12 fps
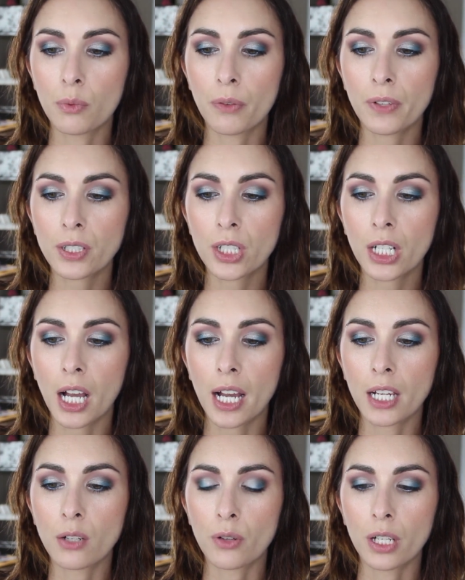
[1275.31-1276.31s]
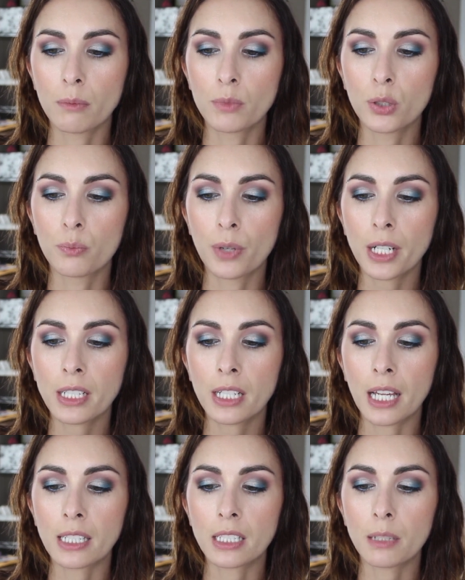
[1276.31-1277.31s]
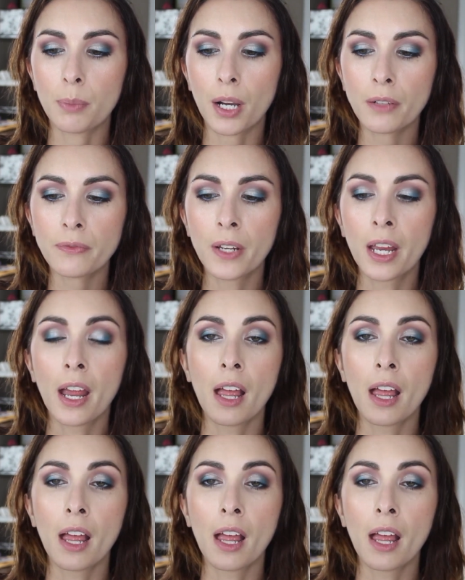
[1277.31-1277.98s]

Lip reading: Refreshing Eye Cream to brighten and depuff.